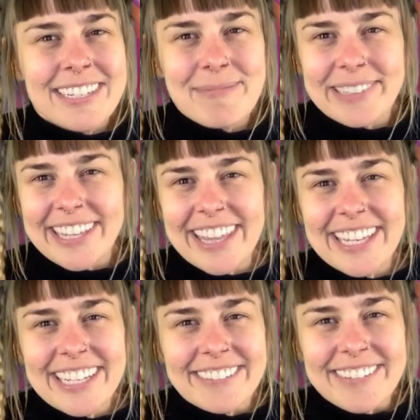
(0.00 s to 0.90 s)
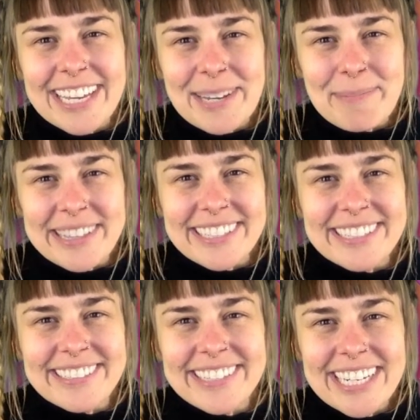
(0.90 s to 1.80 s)
Breathe in and wake up in the
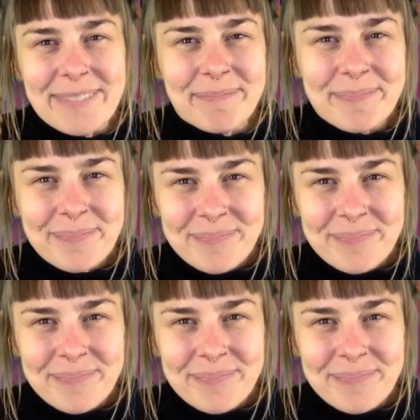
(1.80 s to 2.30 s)
dream.